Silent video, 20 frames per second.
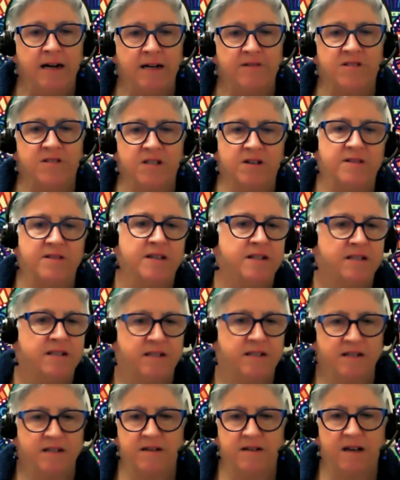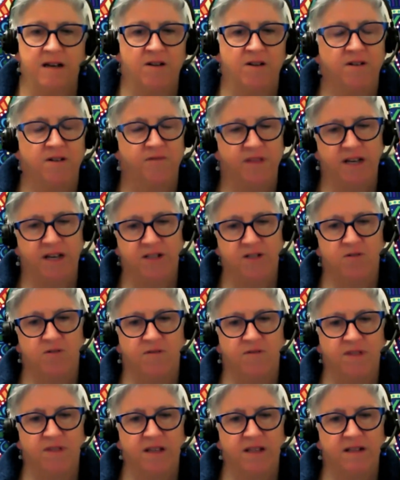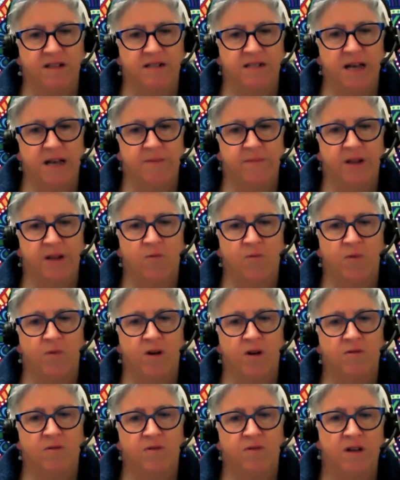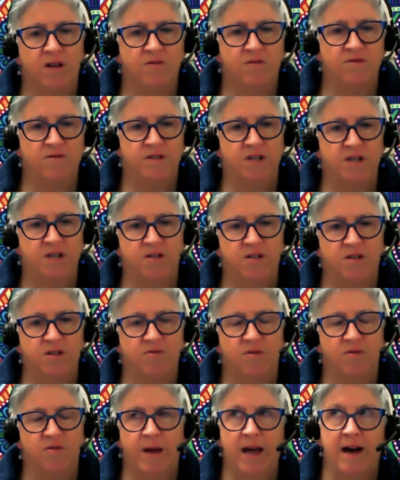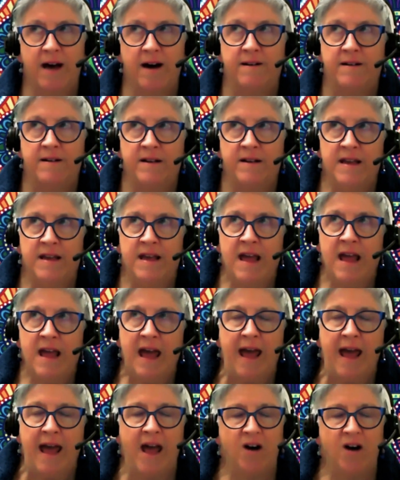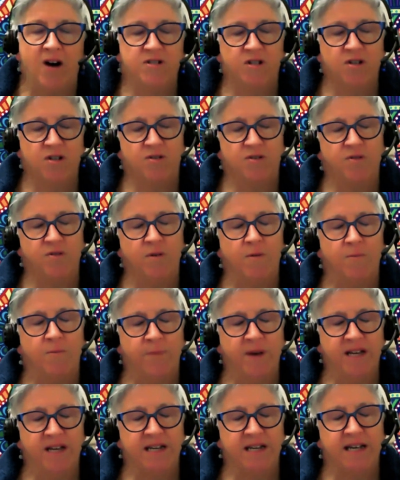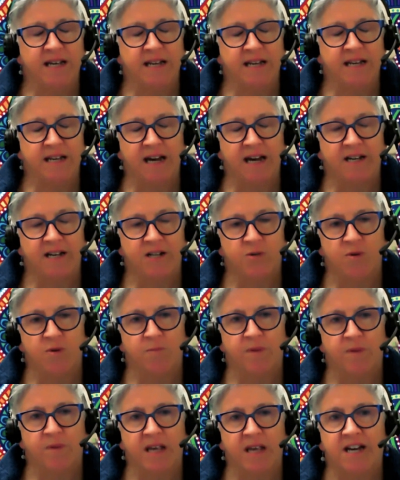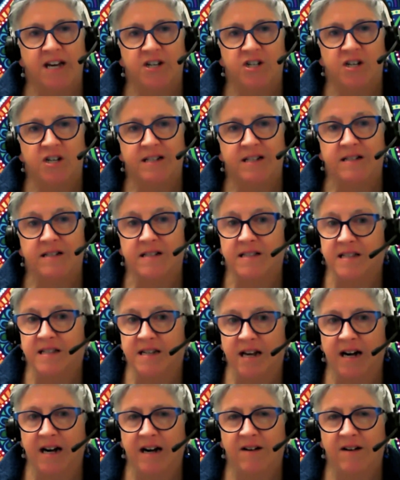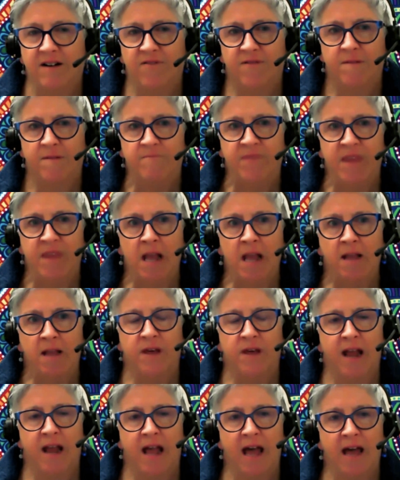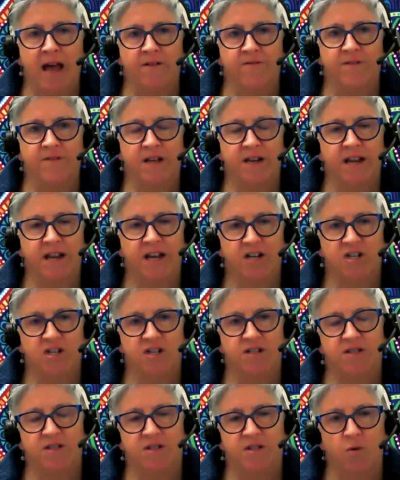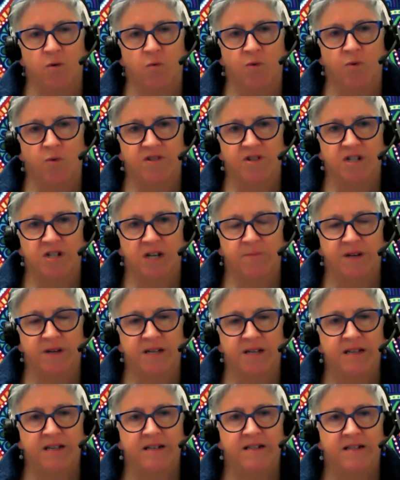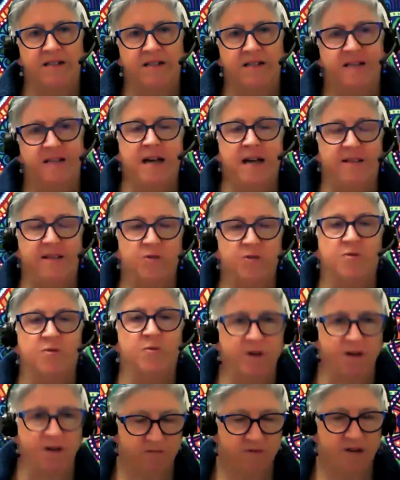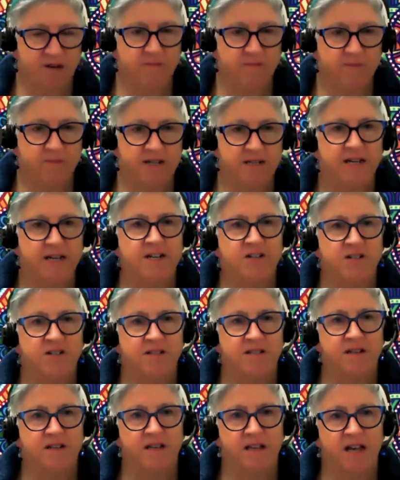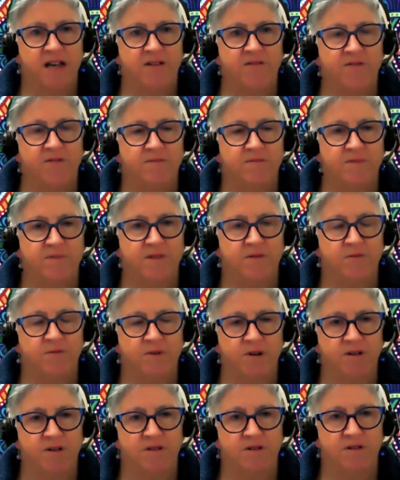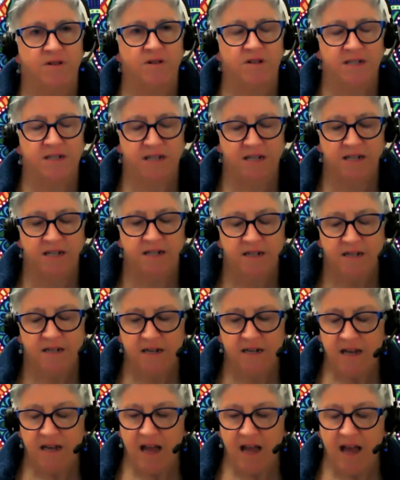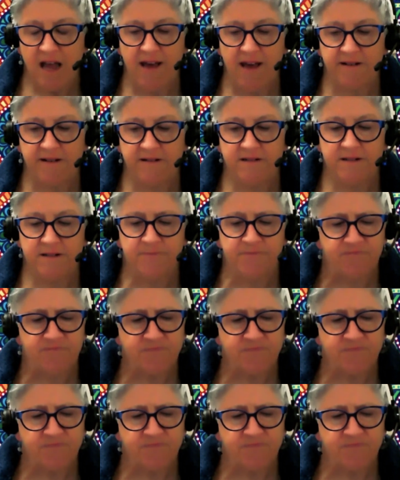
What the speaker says: So there's a lot of that sort of thing that's happening. We're looking also to about how to better engage with PHN staff that have connections with GPs. And this was one of the recommendations that came from the work that you did. And